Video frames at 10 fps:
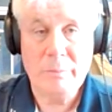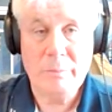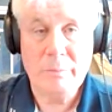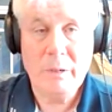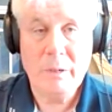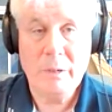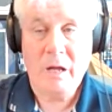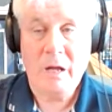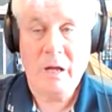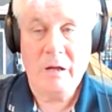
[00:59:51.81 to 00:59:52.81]
and
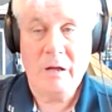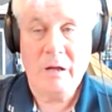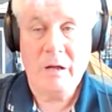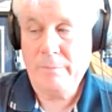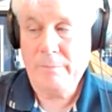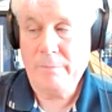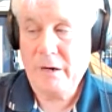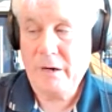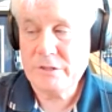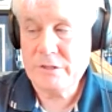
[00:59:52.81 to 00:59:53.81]
the
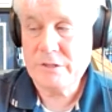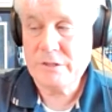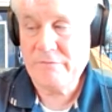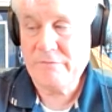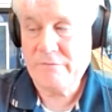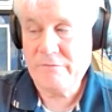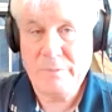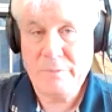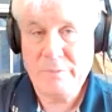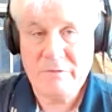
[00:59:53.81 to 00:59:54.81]
Rolls-Royce Merlin engine,